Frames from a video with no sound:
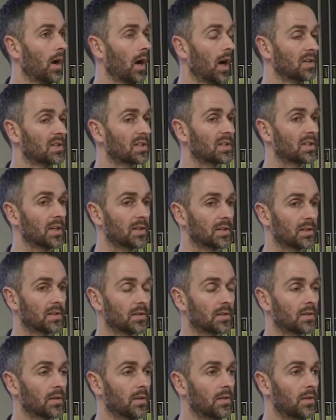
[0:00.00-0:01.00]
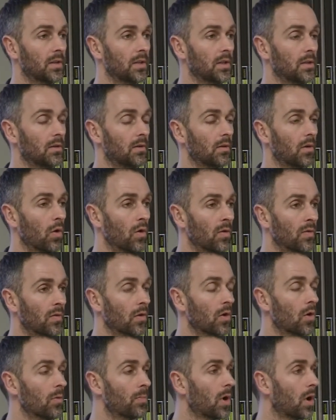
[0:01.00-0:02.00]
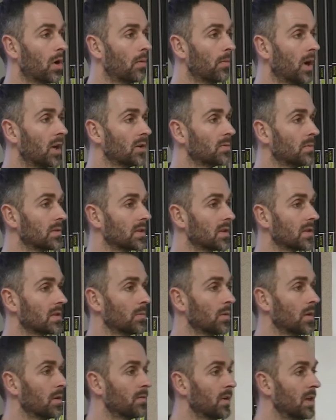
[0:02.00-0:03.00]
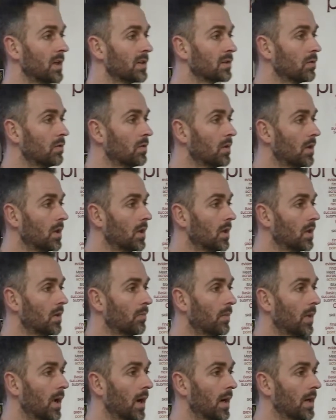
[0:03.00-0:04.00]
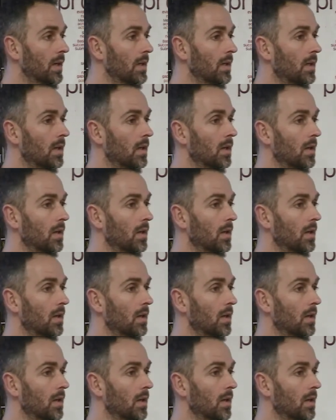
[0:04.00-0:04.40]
assist the overall power management system on a vessel by